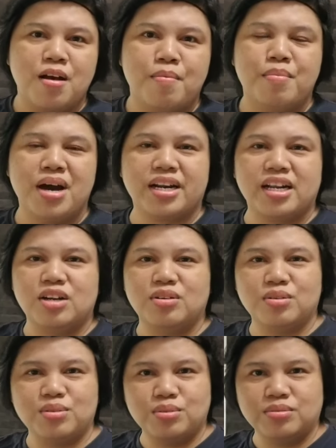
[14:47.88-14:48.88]

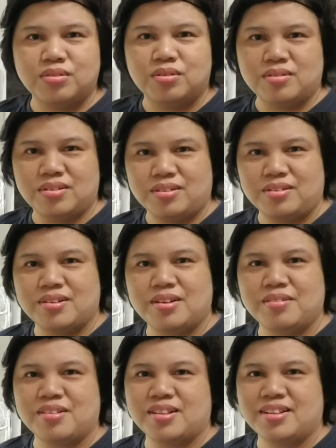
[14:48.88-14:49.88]
Marilu,
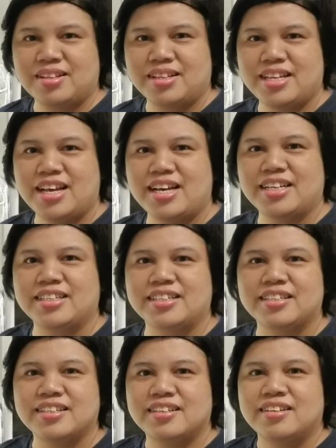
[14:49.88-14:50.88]
yan.
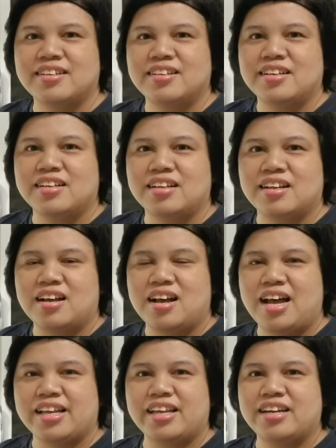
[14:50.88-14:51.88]

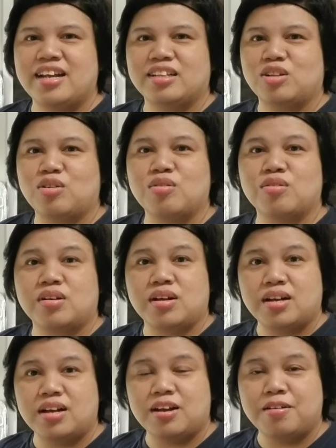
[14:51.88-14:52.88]
I cannot cook
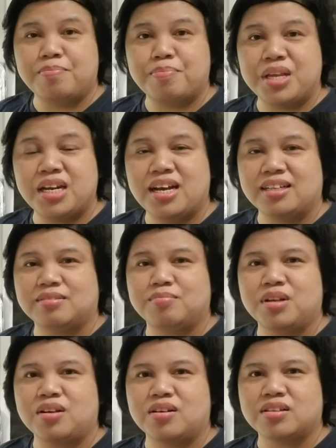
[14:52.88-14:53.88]
peanut
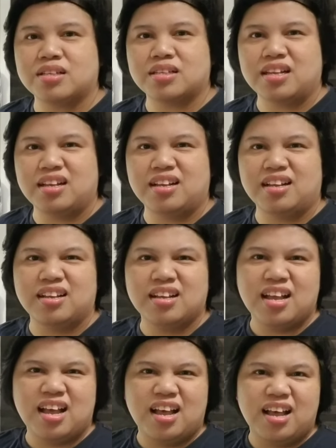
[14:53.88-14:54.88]
because
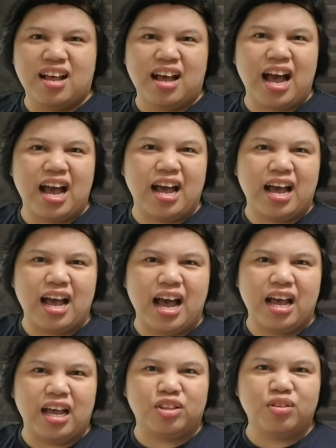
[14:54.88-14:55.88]

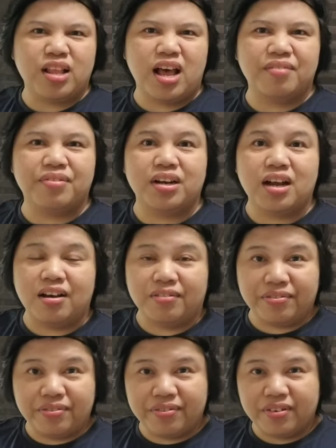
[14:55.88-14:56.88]
I don't have enough
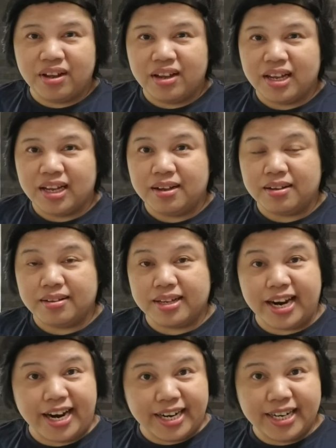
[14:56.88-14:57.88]

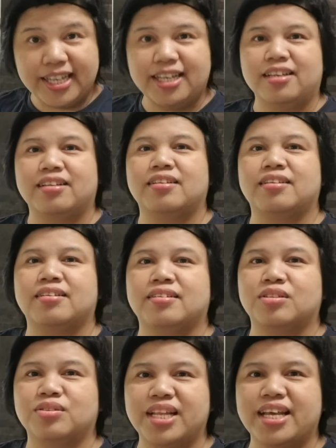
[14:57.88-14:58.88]
garlic
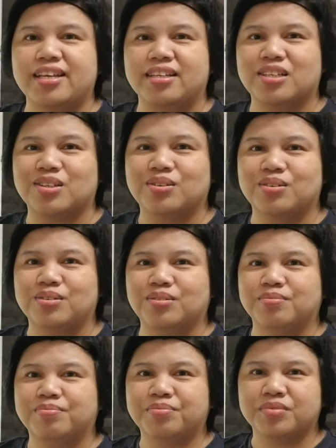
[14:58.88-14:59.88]
today. So,
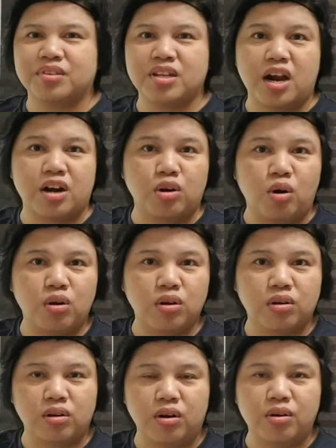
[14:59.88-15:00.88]
they are all
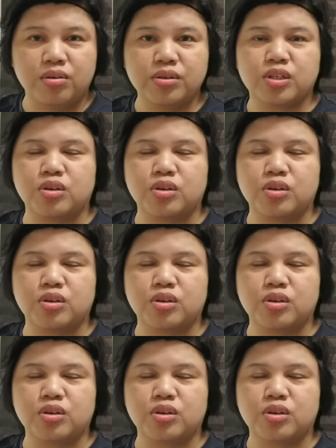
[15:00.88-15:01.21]
closed,